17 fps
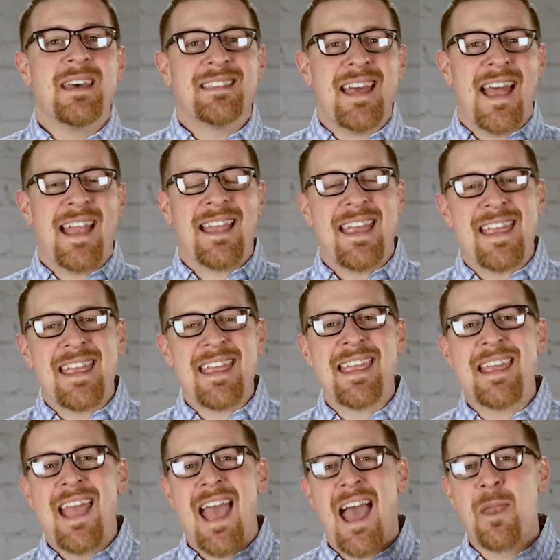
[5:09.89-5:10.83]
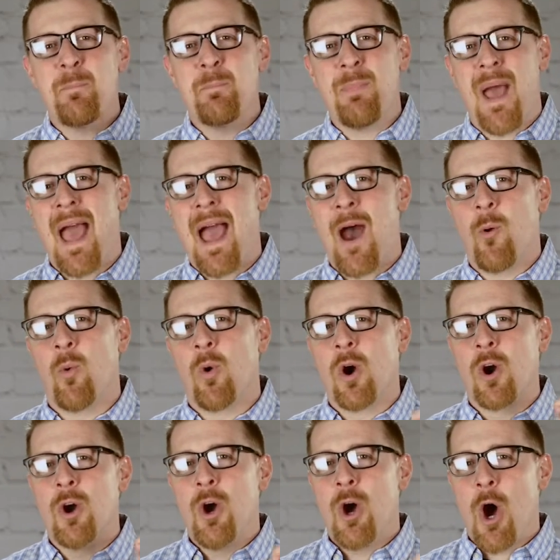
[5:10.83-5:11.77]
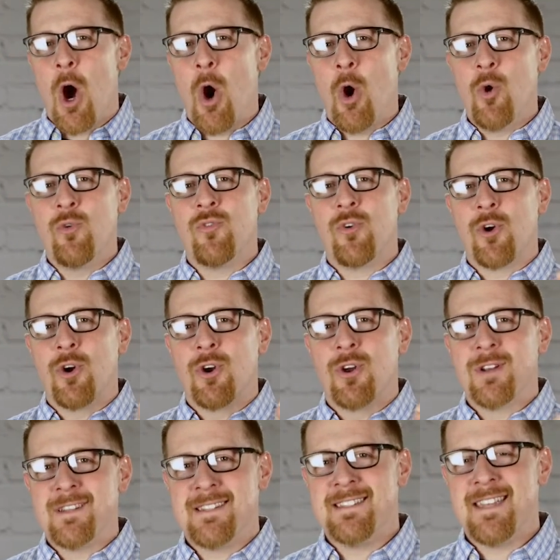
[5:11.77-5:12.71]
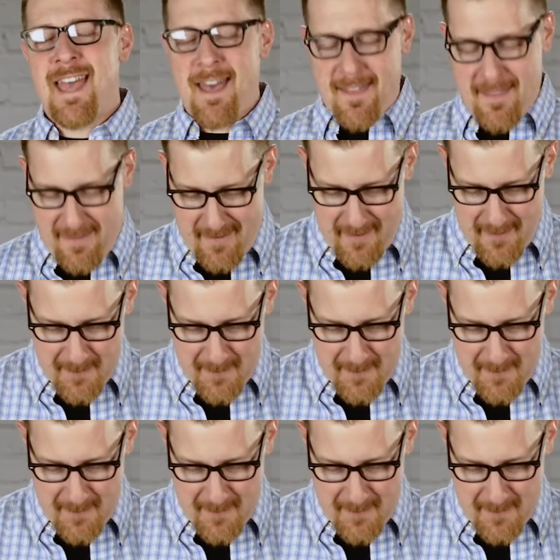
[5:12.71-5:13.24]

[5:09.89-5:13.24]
that he had power over death.